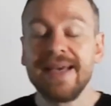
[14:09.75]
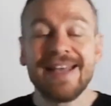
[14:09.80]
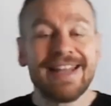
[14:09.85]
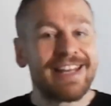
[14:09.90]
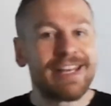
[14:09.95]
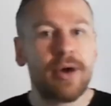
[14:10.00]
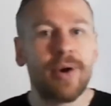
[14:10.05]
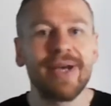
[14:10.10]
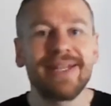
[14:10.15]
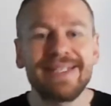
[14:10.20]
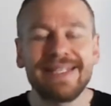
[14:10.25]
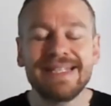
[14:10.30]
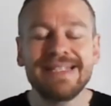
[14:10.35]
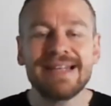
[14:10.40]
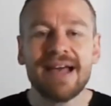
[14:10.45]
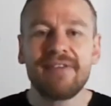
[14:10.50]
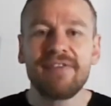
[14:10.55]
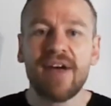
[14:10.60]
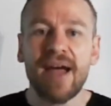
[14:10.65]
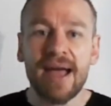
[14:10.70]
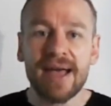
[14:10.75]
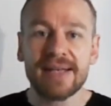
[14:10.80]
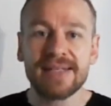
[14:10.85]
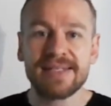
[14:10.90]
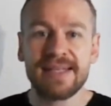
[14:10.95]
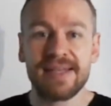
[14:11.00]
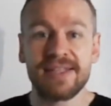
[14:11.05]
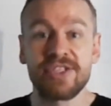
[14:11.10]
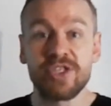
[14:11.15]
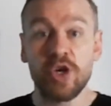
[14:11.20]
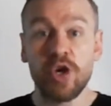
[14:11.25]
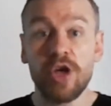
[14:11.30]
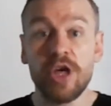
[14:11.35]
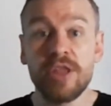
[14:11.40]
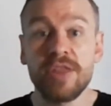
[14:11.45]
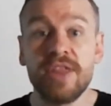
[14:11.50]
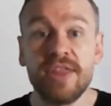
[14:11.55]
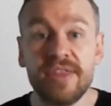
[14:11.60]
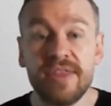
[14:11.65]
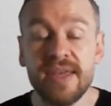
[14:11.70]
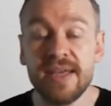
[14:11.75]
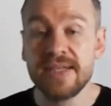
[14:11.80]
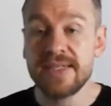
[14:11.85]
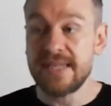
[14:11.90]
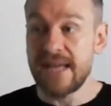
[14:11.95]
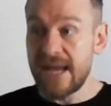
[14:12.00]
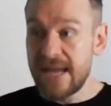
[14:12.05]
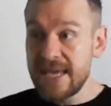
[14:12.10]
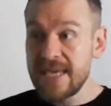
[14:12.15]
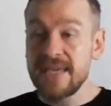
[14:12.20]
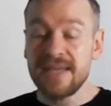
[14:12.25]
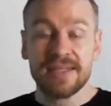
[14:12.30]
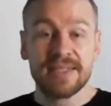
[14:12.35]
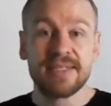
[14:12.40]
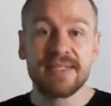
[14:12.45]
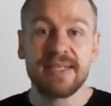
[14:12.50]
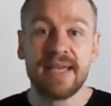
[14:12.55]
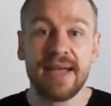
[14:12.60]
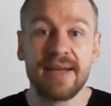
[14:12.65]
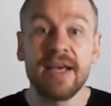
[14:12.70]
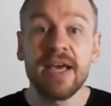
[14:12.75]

Now I didn't have access to other things that he had said